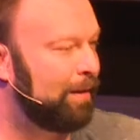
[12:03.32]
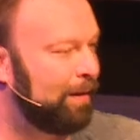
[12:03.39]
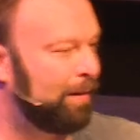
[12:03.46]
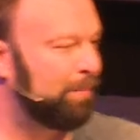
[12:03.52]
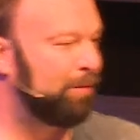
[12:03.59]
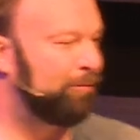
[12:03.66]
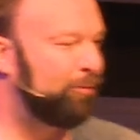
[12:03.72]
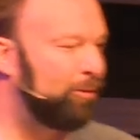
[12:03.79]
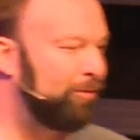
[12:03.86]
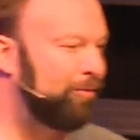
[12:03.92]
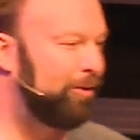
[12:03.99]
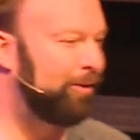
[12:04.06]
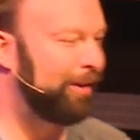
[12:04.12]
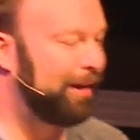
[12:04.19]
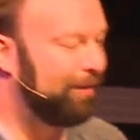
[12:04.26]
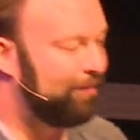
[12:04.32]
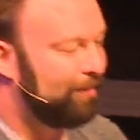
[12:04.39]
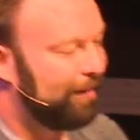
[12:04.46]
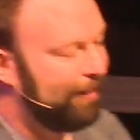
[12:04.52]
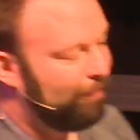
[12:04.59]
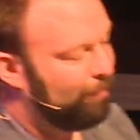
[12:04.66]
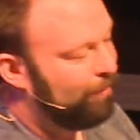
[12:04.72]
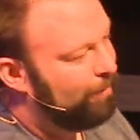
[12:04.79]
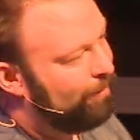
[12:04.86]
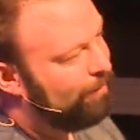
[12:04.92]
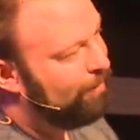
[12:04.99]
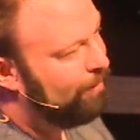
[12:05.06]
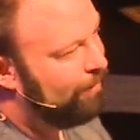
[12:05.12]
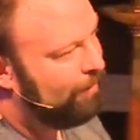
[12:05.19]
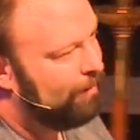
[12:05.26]
Before falling asleep,
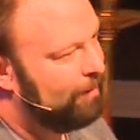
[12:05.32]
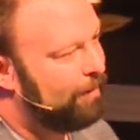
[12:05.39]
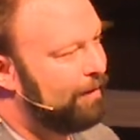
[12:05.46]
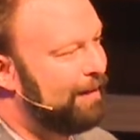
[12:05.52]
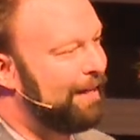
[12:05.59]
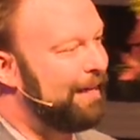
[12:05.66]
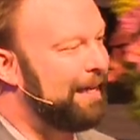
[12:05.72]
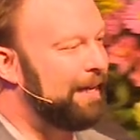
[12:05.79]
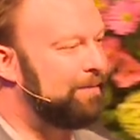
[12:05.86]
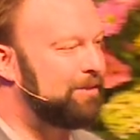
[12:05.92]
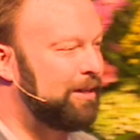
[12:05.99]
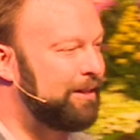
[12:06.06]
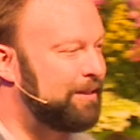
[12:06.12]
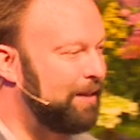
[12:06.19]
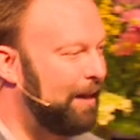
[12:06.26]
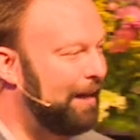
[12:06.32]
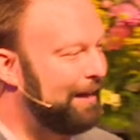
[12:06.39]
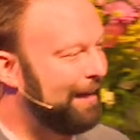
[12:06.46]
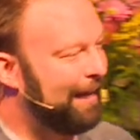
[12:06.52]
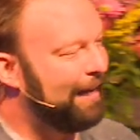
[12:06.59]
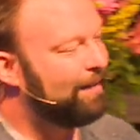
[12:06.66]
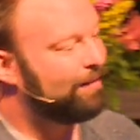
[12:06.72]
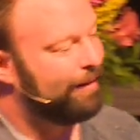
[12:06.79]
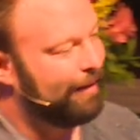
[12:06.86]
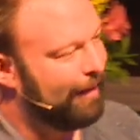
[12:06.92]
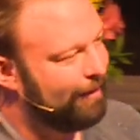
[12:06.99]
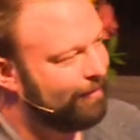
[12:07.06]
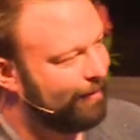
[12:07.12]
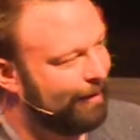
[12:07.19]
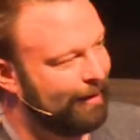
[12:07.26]
he gives us an inkling
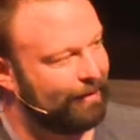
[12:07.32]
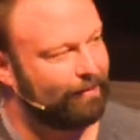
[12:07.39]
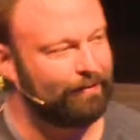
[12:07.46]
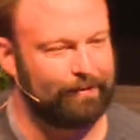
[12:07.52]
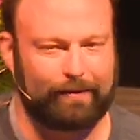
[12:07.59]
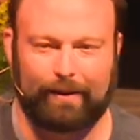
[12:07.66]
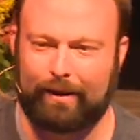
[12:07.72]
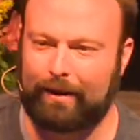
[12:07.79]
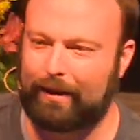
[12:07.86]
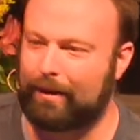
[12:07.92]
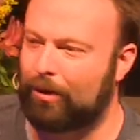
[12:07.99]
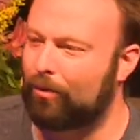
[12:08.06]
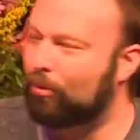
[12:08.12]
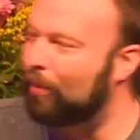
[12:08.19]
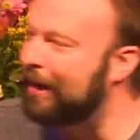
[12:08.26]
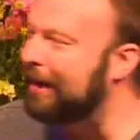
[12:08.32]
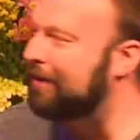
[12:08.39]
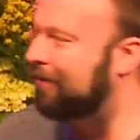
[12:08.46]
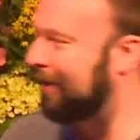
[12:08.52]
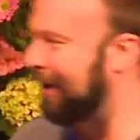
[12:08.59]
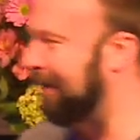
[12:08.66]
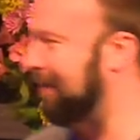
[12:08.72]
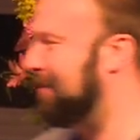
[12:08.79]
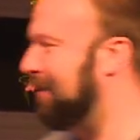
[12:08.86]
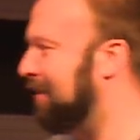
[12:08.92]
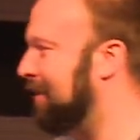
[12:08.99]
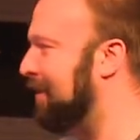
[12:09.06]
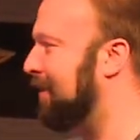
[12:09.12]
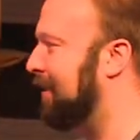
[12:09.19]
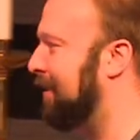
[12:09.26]
into his reason
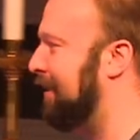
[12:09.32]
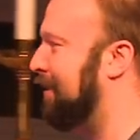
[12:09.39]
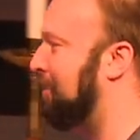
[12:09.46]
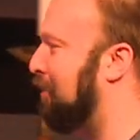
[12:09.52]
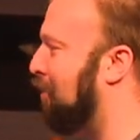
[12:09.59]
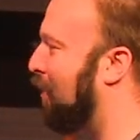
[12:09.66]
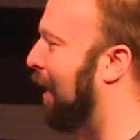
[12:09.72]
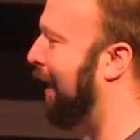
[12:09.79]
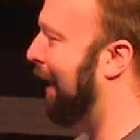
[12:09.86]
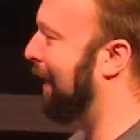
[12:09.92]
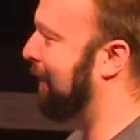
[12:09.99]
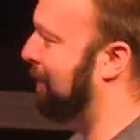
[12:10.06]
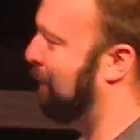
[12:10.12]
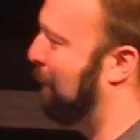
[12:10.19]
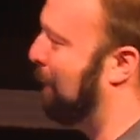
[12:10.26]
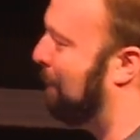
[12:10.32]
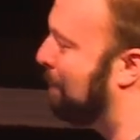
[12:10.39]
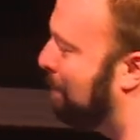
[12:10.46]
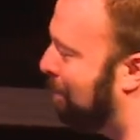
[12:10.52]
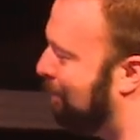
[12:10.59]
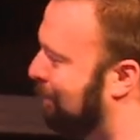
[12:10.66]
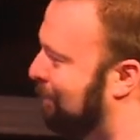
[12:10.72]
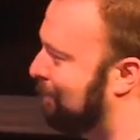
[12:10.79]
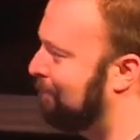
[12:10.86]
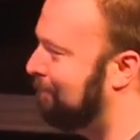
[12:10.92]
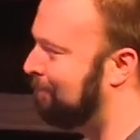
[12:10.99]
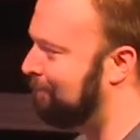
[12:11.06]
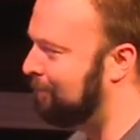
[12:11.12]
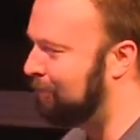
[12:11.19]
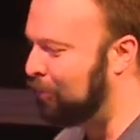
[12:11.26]
for running.
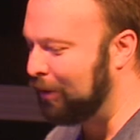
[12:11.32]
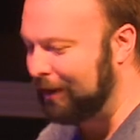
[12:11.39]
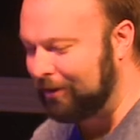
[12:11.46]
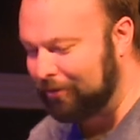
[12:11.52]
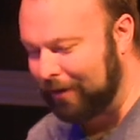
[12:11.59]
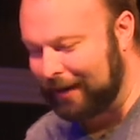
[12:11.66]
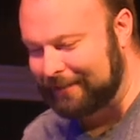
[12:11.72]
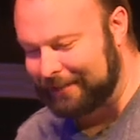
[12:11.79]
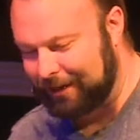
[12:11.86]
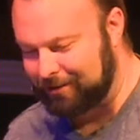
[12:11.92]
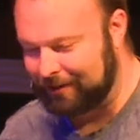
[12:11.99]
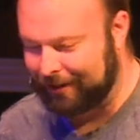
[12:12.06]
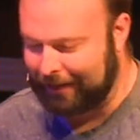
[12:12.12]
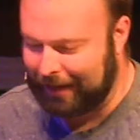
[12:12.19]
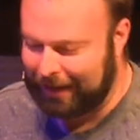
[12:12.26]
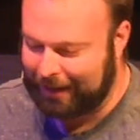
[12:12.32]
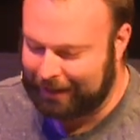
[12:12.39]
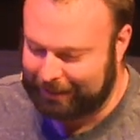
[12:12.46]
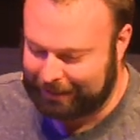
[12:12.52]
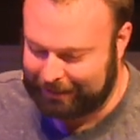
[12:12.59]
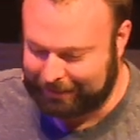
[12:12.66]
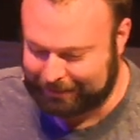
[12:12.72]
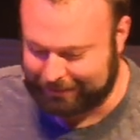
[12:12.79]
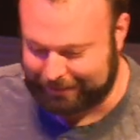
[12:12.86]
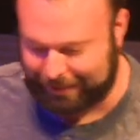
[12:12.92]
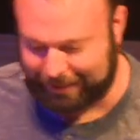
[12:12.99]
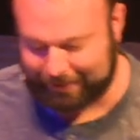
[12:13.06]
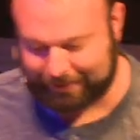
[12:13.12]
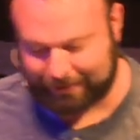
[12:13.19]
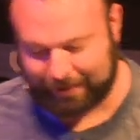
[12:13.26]
When he cries out to God and he
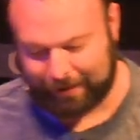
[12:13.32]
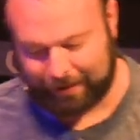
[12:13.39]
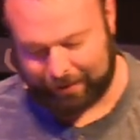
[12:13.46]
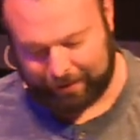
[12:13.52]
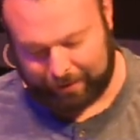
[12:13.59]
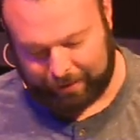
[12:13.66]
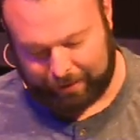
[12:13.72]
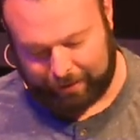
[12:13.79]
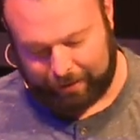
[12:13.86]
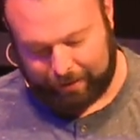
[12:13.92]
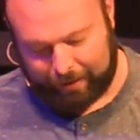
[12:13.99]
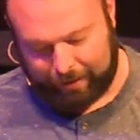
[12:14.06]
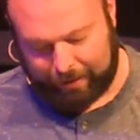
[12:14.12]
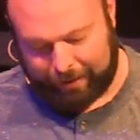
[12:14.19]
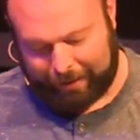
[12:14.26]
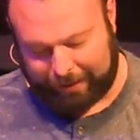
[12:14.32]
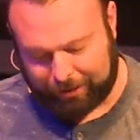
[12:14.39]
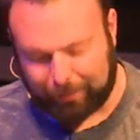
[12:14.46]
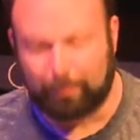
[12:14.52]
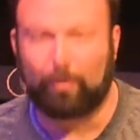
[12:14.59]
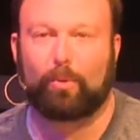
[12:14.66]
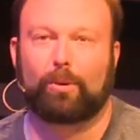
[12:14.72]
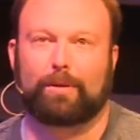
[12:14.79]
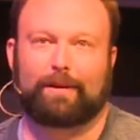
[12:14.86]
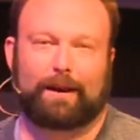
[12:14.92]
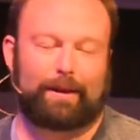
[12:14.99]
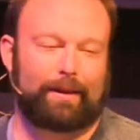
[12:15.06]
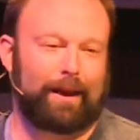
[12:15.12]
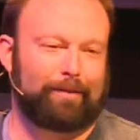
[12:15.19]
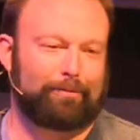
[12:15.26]
says, it's more than
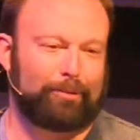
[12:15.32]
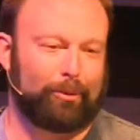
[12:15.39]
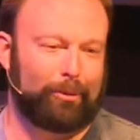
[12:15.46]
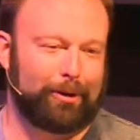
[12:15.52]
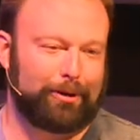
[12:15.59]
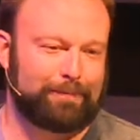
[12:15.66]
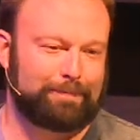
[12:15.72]
enough, Lord.